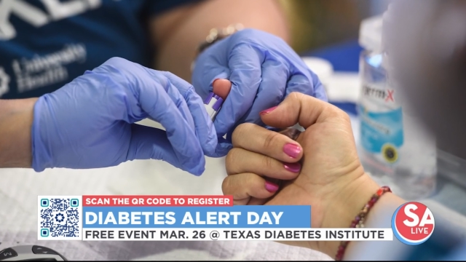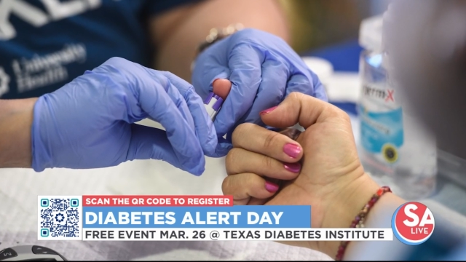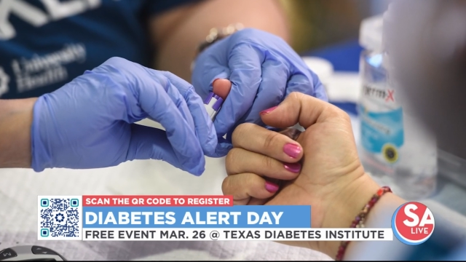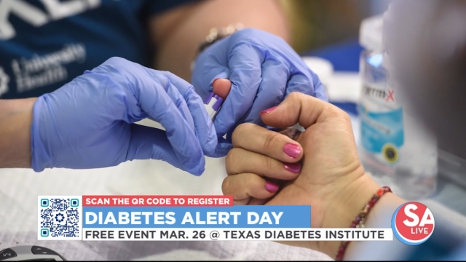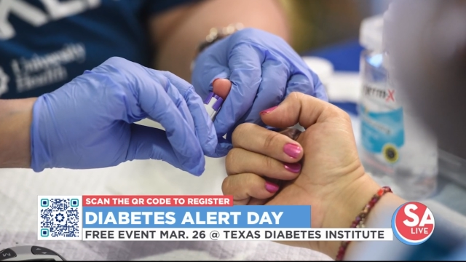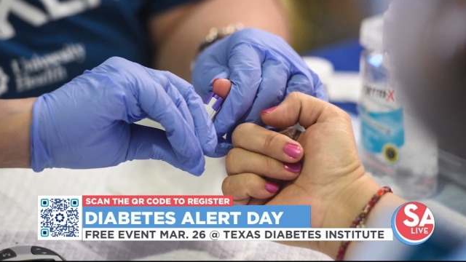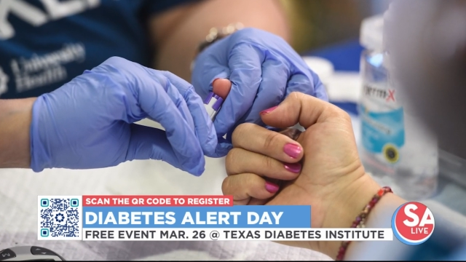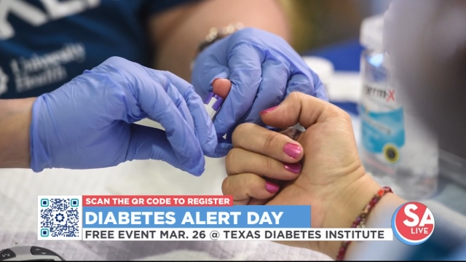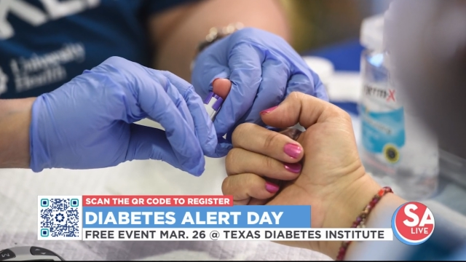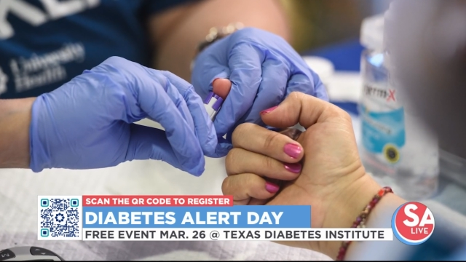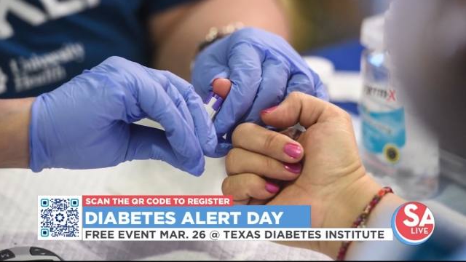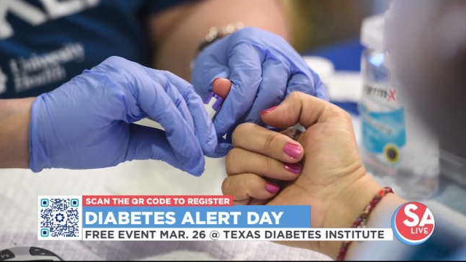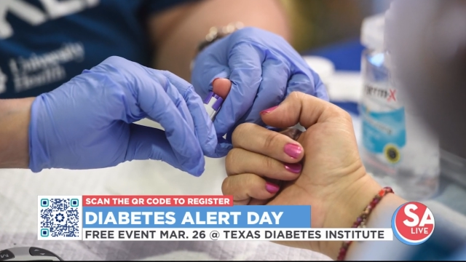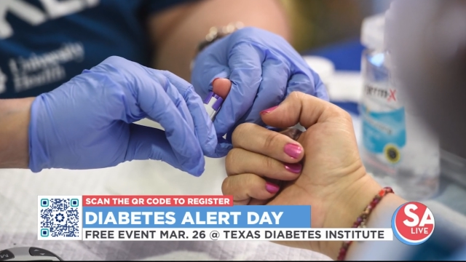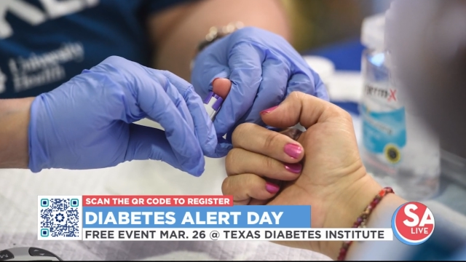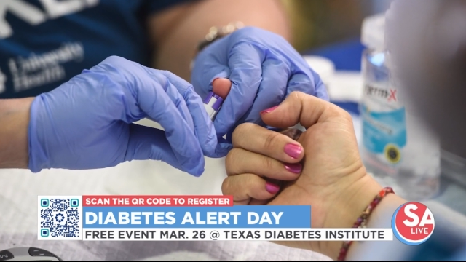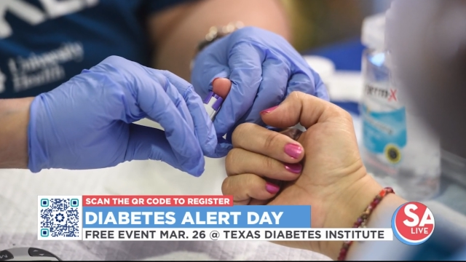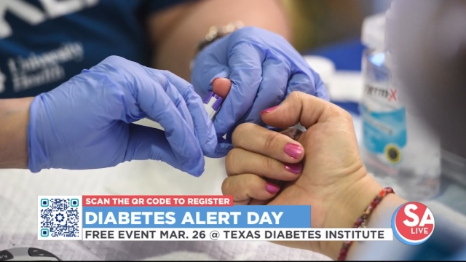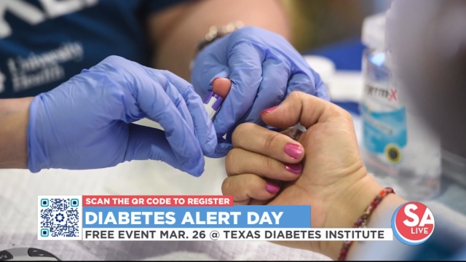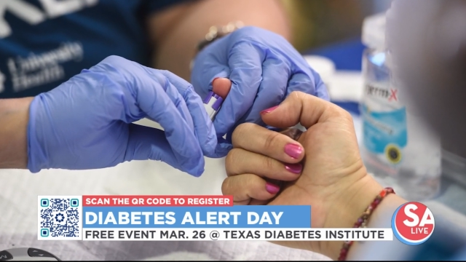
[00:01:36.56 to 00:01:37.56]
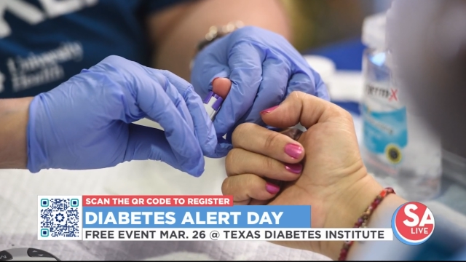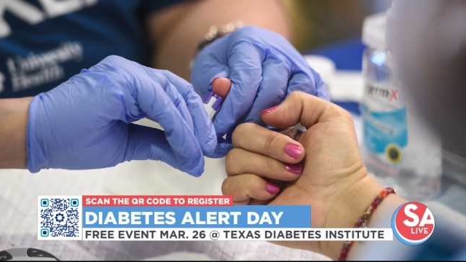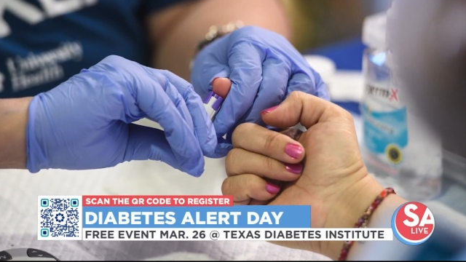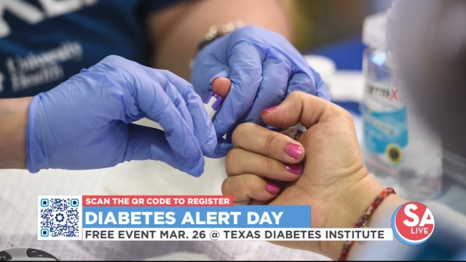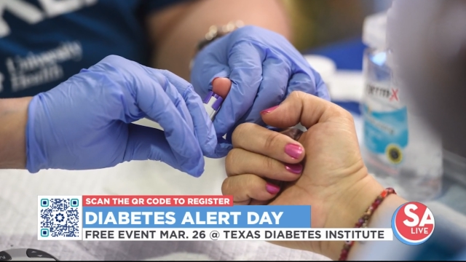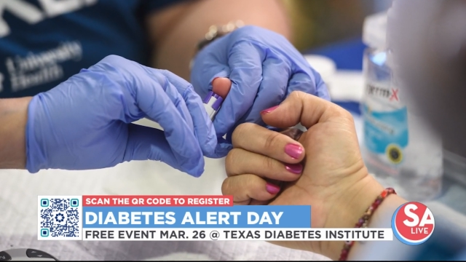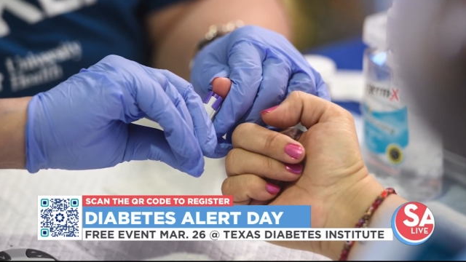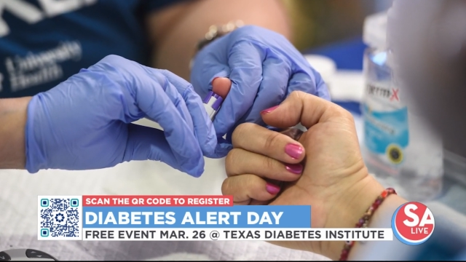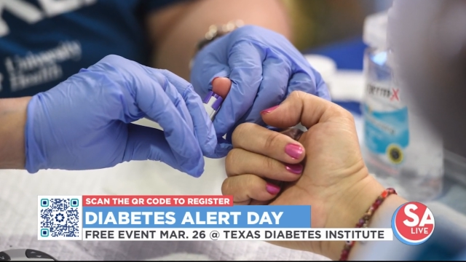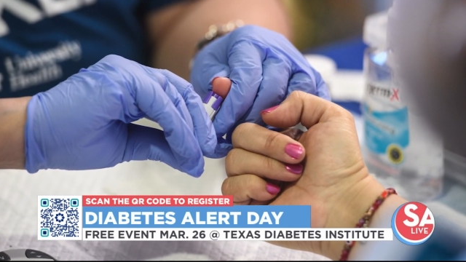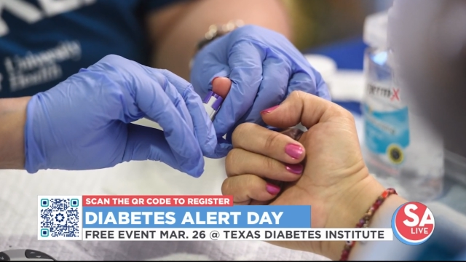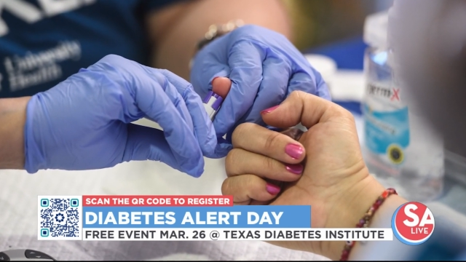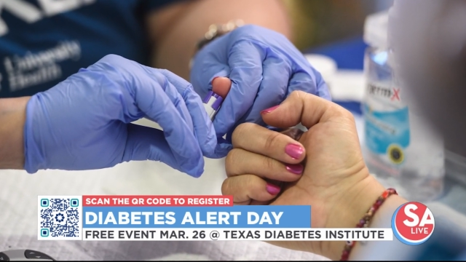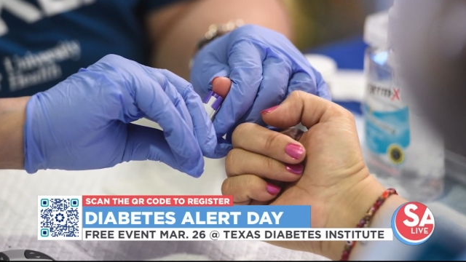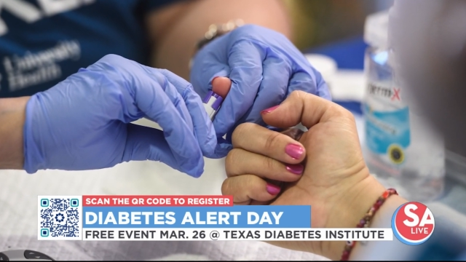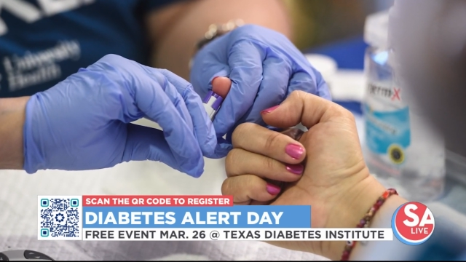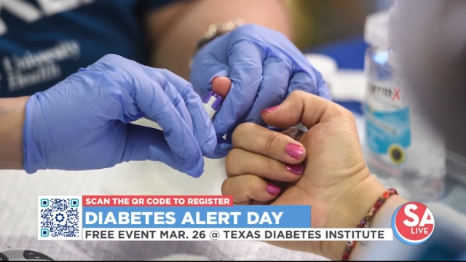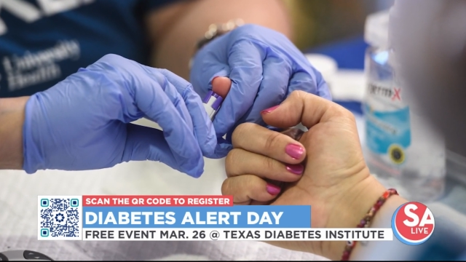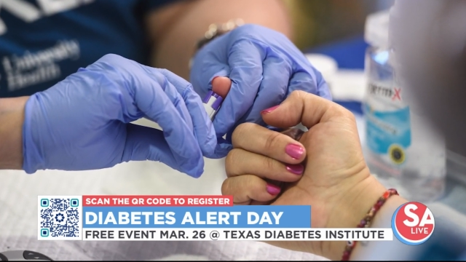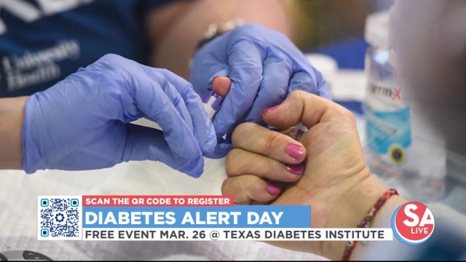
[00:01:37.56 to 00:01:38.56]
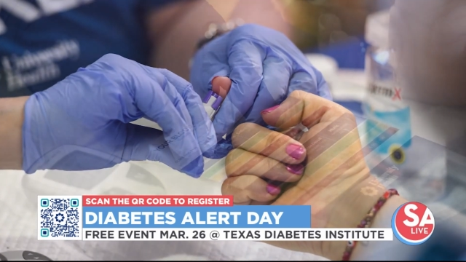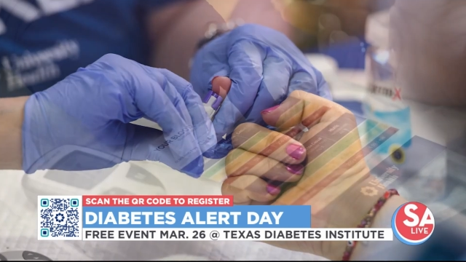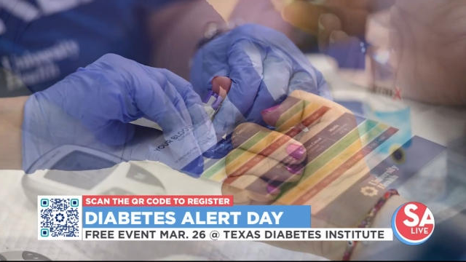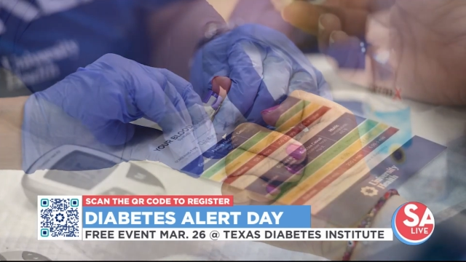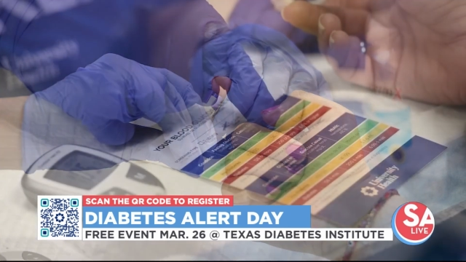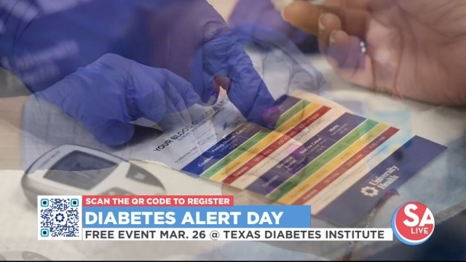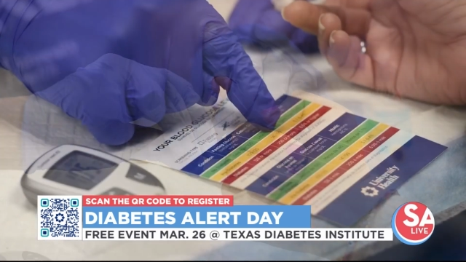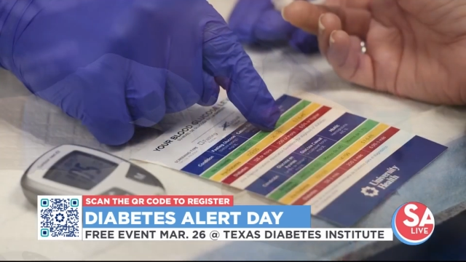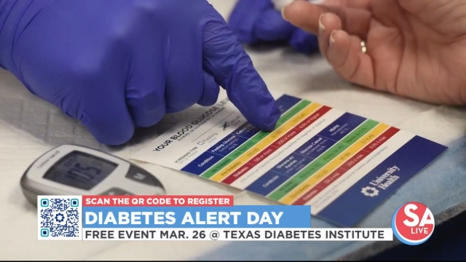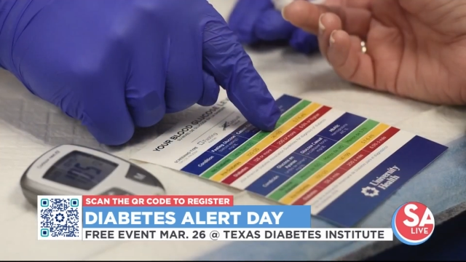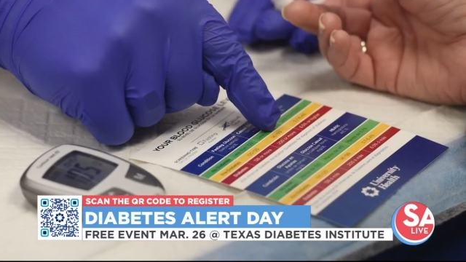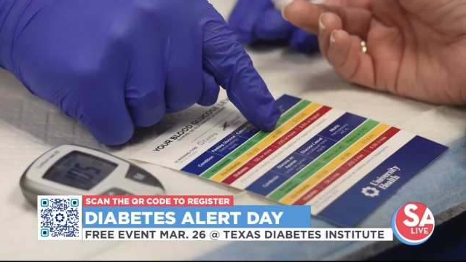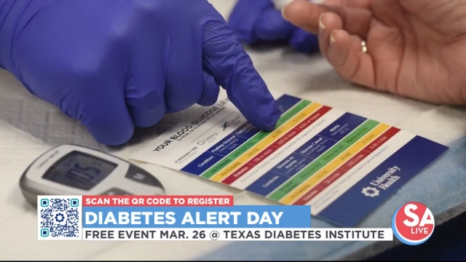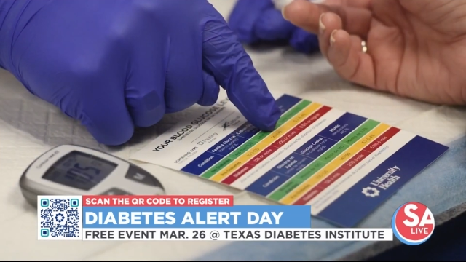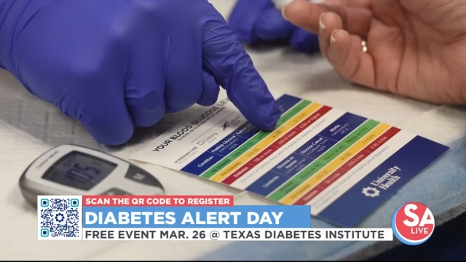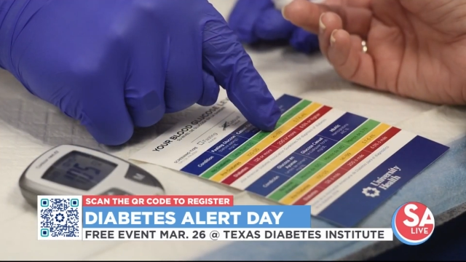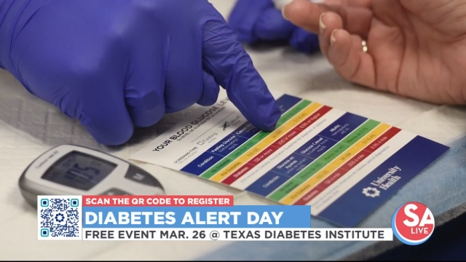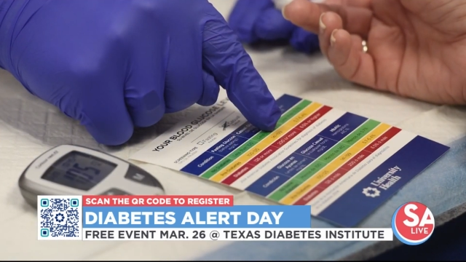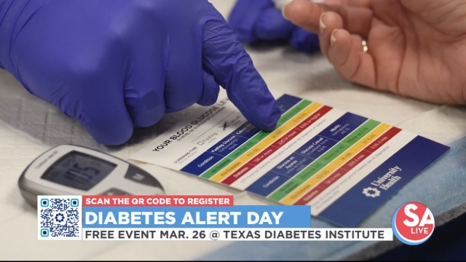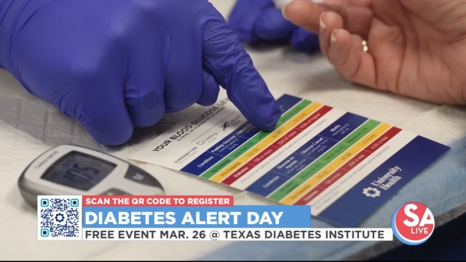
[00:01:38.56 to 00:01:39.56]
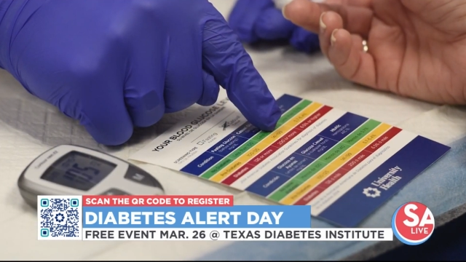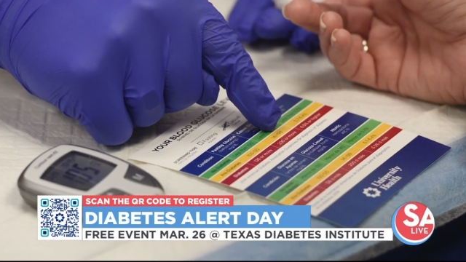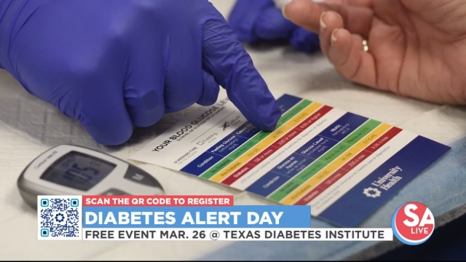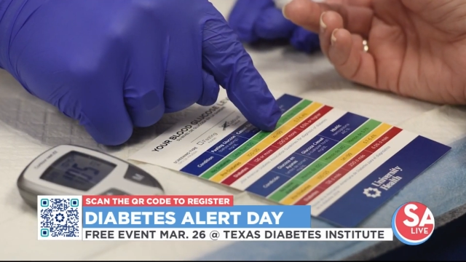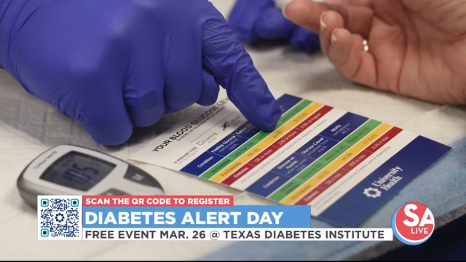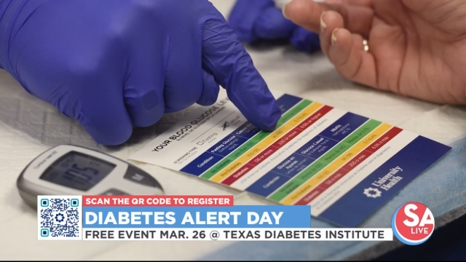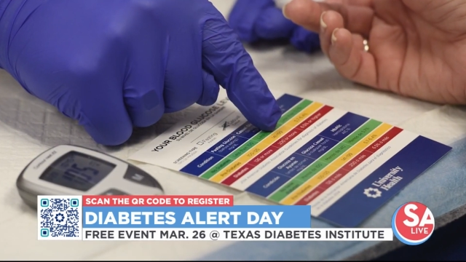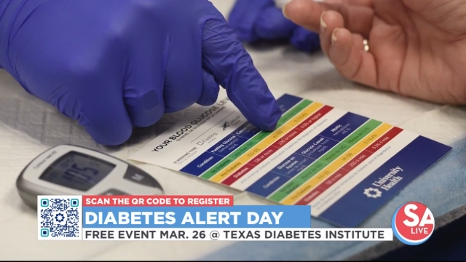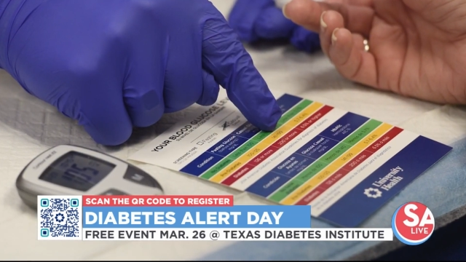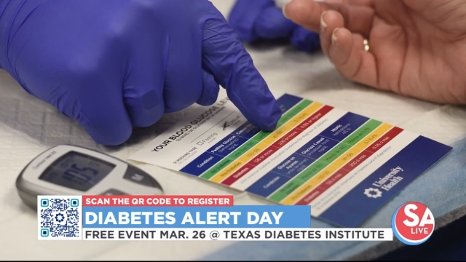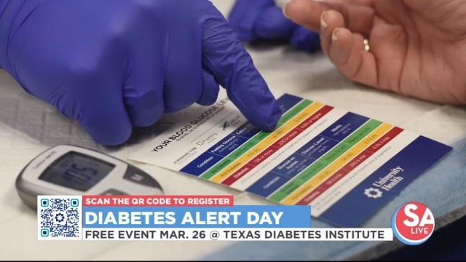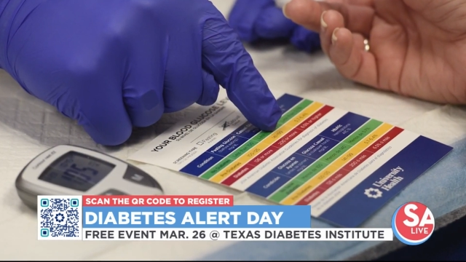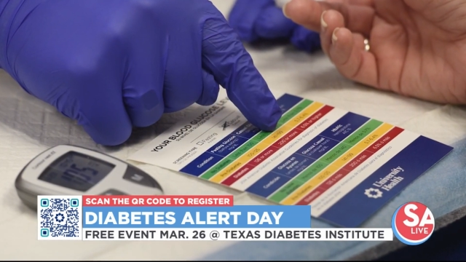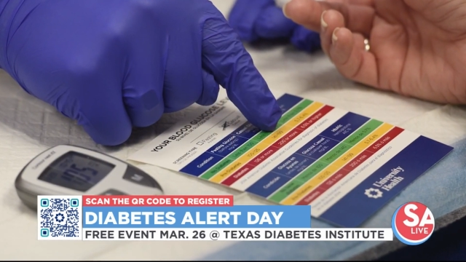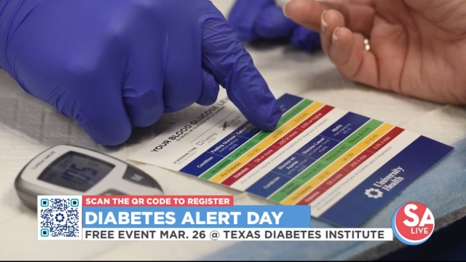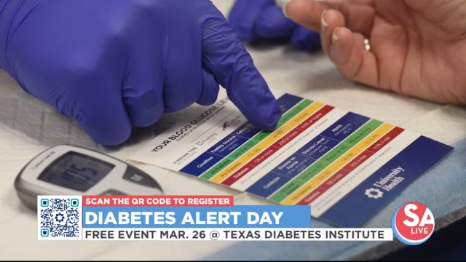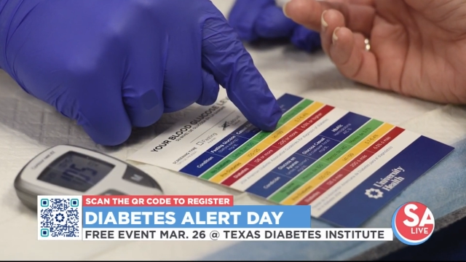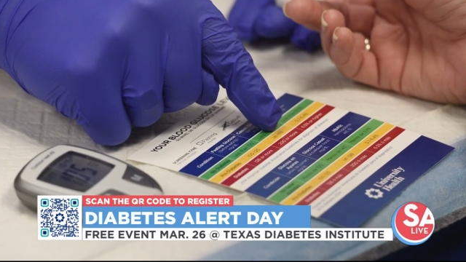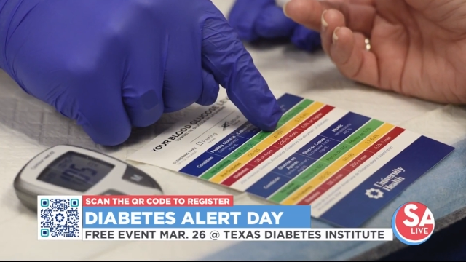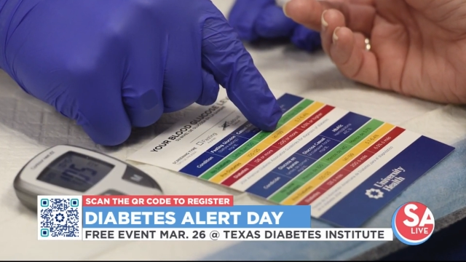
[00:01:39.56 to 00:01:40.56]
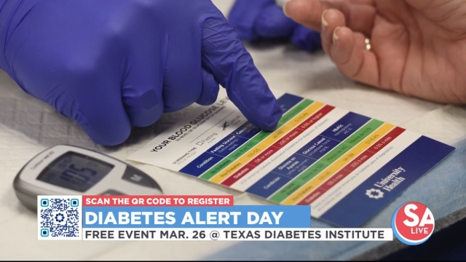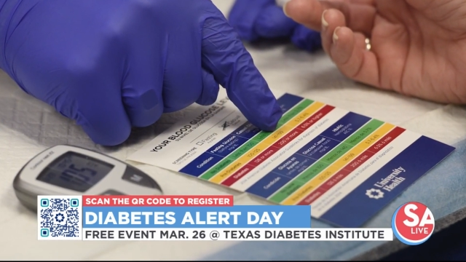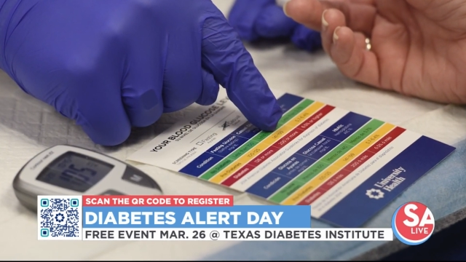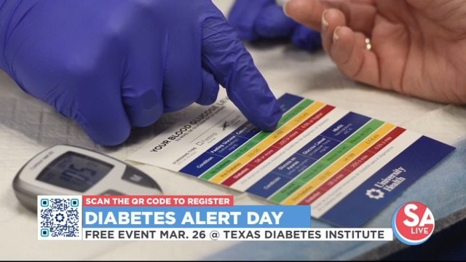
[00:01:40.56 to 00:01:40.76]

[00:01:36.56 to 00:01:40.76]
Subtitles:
No face is visible, so there are no lips to read.